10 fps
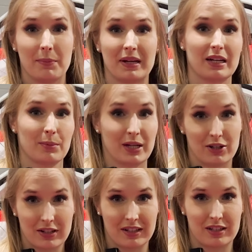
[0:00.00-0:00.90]
But I'm
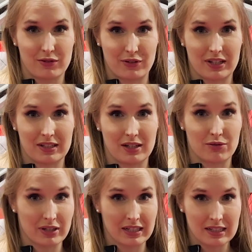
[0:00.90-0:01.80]
here in a different
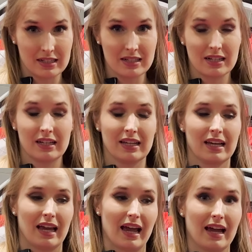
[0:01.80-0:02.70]
arena
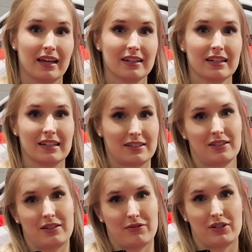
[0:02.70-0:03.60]
and it's a
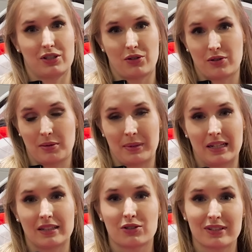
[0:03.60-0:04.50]
different
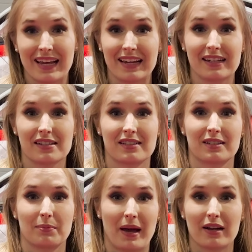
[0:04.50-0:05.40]
tournament. Today is
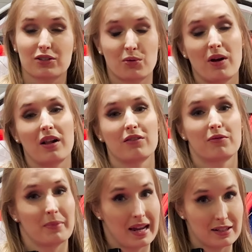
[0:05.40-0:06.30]
the
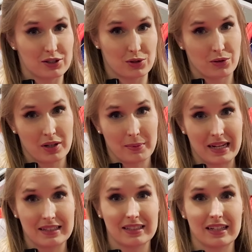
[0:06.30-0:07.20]
Pac-12 men's
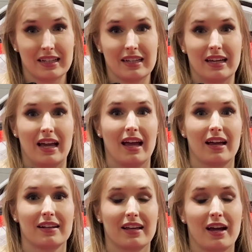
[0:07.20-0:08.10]
tournament
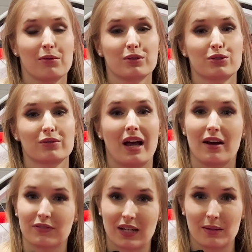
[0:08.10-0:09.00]
and I will do the
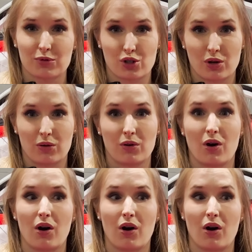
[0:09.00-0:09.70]
halftime show